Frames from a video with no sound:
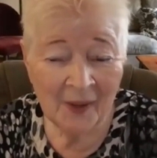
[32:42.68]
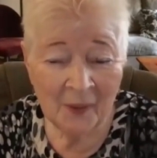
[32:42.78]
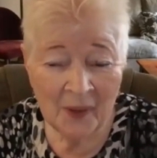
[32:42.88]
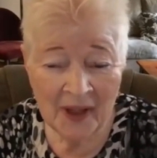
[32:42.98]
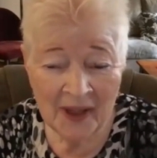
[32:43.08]

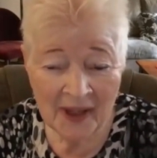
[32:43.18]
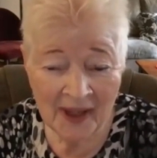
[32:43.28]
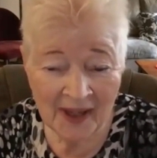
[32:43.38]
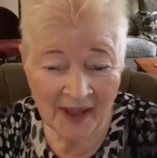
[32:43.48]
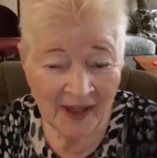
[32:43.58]

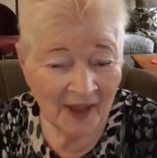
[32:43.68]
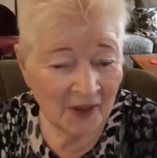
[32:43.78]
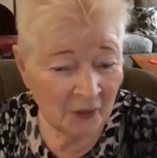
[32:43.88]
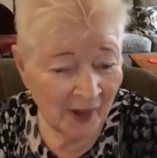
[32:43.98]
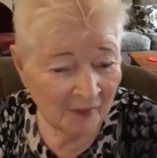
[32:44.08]
Okay,
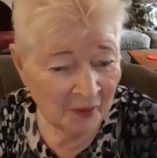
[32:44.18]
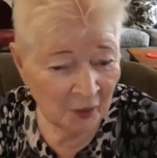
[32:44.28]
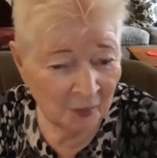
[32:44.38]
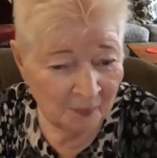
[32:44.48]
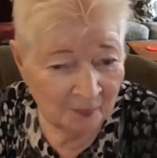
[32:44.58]
you have
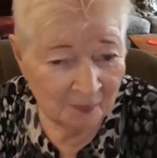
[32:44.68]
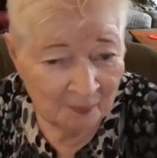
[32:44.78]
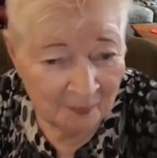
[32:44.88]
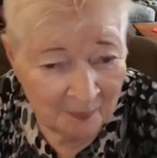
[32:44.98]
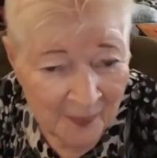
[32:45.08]
your
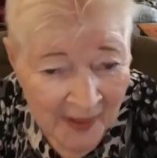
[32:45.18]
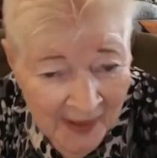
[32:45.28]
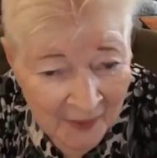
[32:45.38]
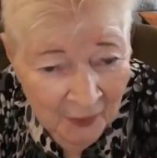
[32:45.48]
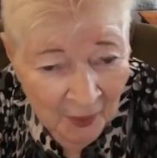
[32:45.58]

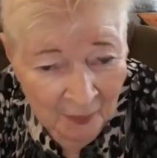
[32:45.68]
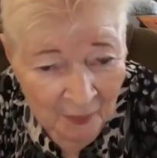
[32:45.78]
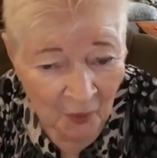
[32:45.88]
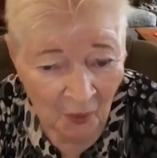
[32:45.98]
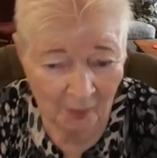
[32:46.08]
pen
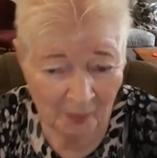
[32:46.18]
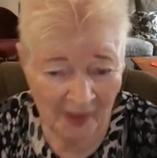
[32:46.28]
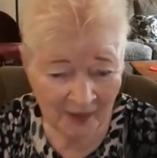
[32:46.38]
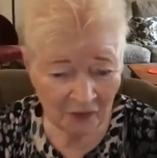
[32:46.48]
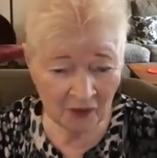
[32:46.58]
or
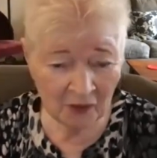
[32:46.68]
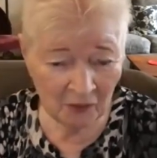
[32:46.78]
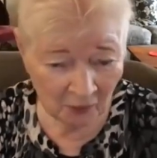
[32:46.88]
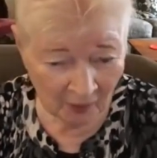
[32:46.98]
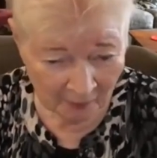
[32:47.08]

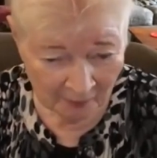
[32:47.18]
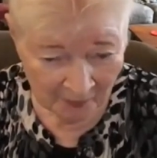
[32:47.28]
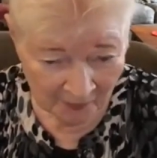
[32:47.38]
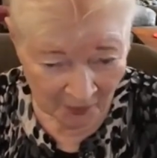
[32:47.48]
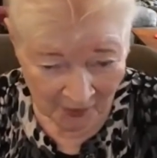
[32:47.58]
pencil or
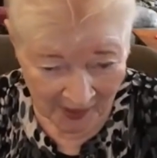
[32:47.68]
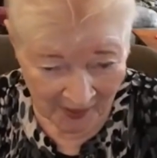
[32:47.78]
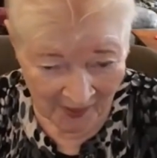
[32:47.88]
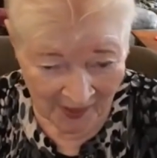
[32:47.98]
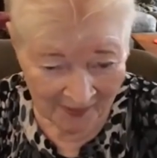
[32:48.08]

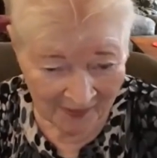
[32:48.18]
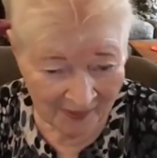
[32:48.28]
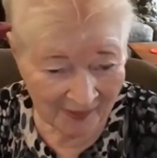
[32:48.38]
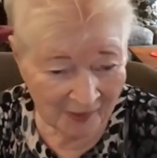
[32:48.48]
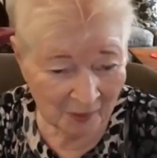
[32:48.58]

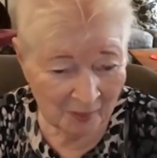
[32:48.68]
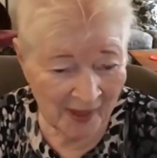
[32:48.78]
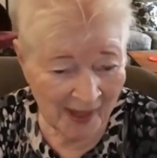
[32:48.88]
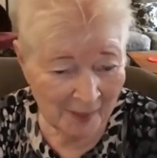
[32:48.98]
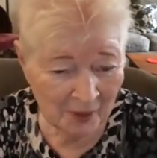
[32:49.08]
crayons and your
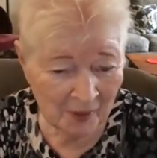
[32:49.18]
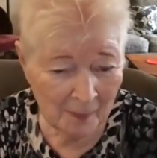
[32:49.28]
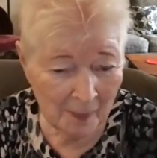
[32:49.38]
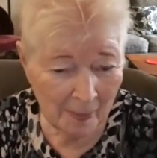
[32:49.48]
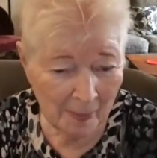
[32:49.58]
paper.